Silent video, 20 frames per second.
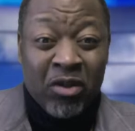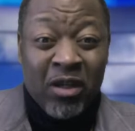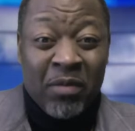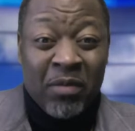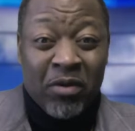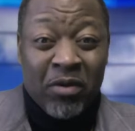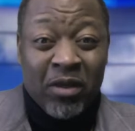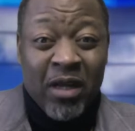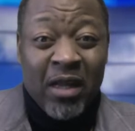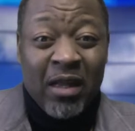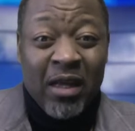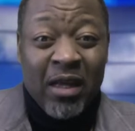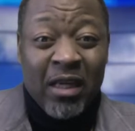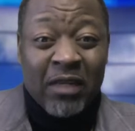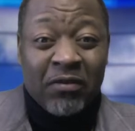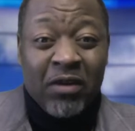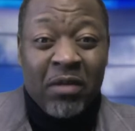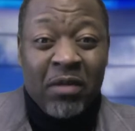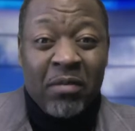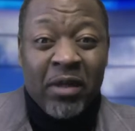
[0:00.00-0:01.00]
important thing is
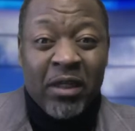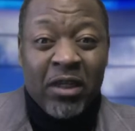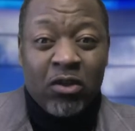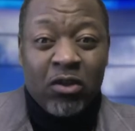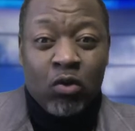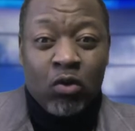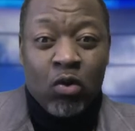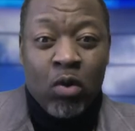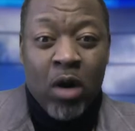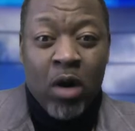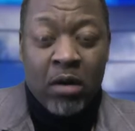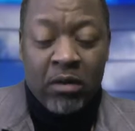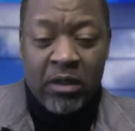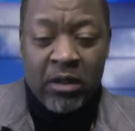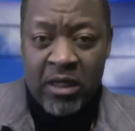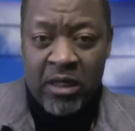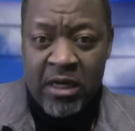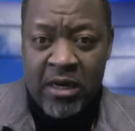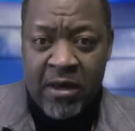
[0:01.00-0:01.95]
for the message to go out.